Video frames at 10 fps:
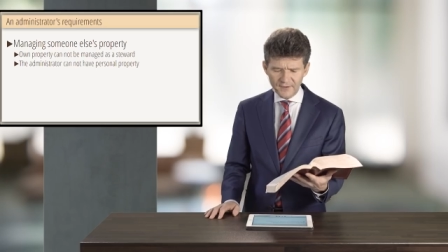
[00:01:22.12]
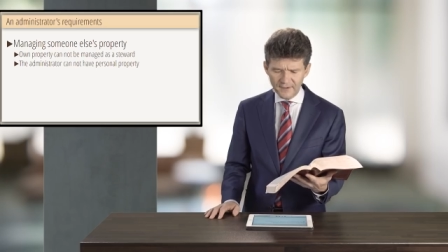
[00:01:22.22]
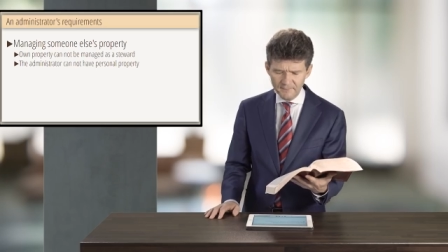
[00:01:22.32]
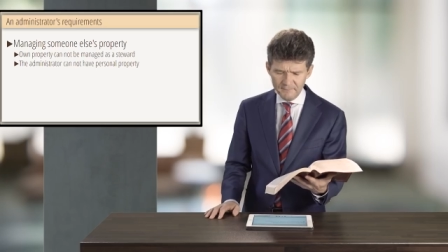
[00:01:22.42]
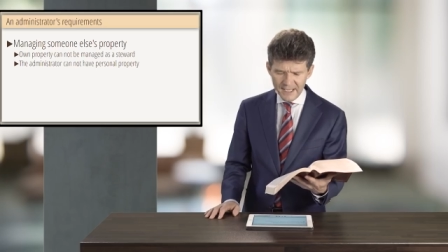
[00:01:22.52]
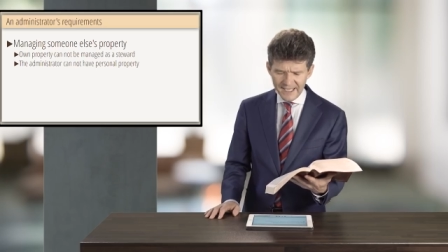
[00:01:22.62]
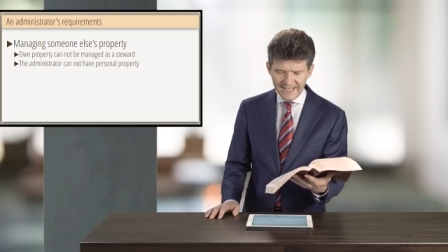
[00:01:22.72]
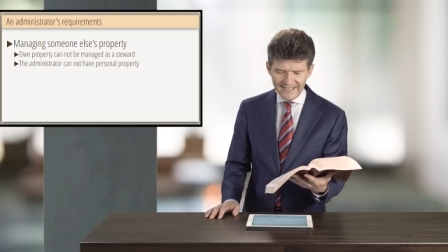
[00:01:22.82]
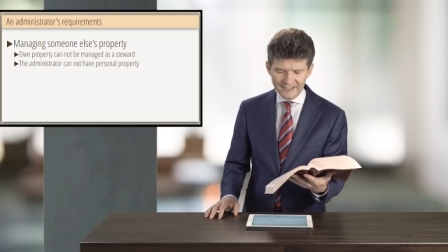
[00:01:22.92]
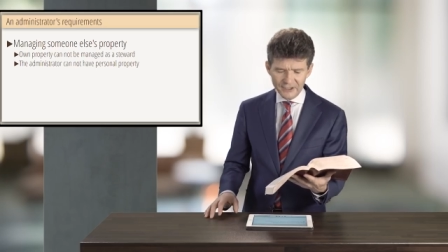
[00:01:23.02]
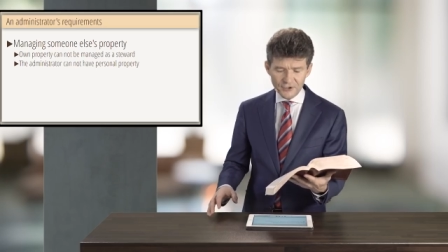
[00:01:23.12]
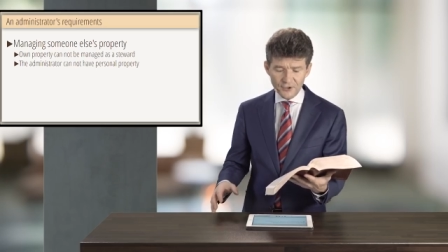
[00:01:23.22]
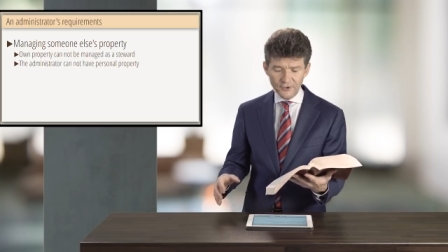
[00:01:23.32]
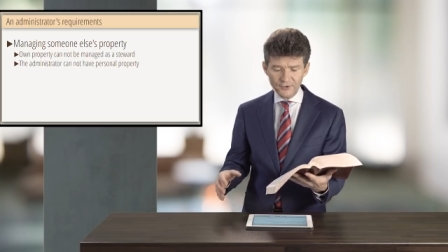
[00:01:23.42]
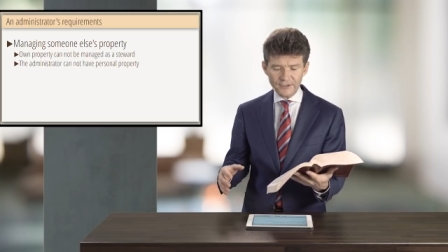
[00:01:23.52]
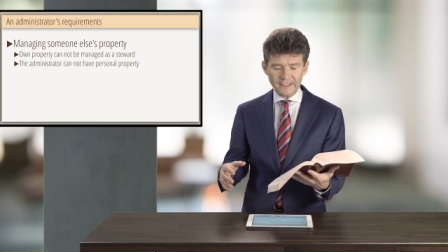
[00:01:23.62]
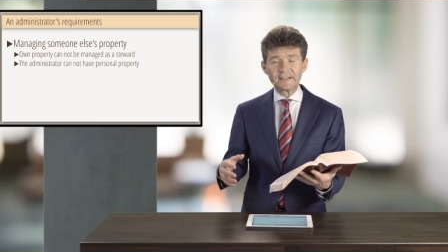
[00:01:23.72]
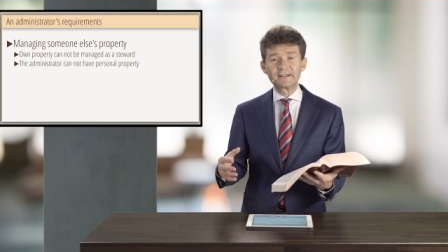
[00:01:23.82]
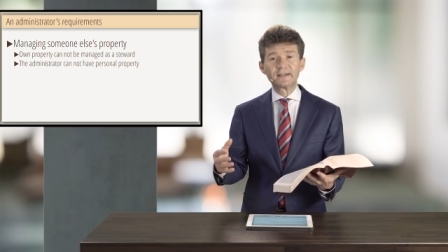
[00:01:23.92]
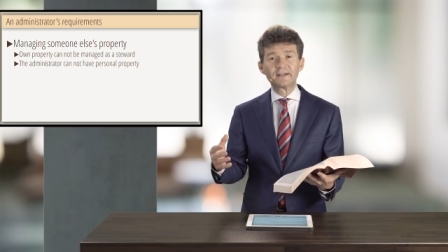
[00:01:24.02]
with him, and he turned
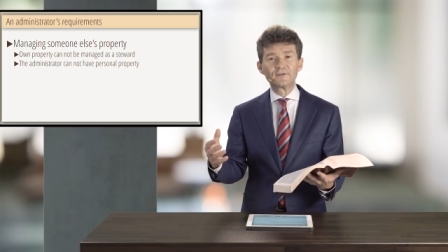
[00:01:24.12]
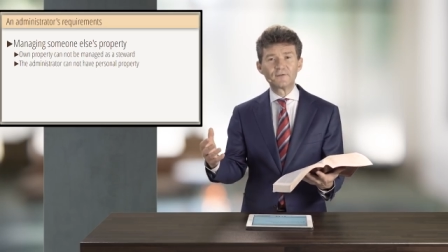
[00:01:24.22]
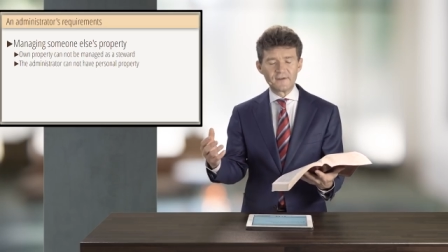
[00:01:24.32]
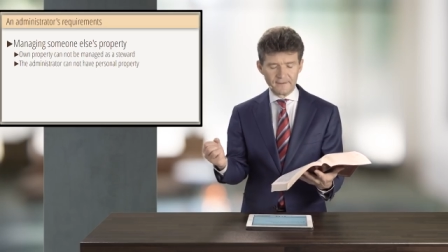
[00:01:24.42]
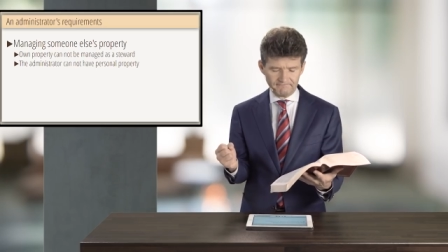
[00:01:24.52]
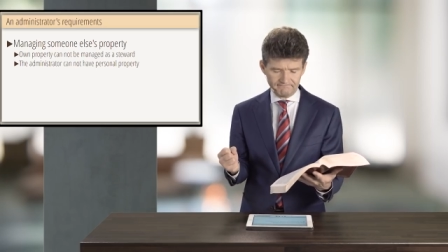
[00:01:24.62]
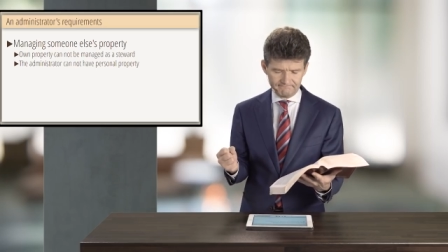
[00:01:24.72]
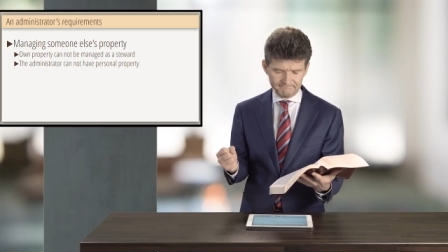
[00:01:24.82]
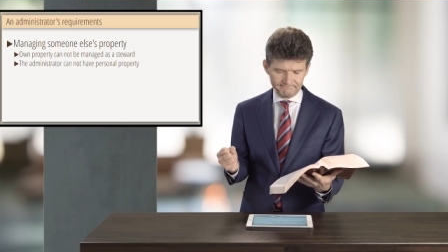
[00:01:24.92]
and said unto them,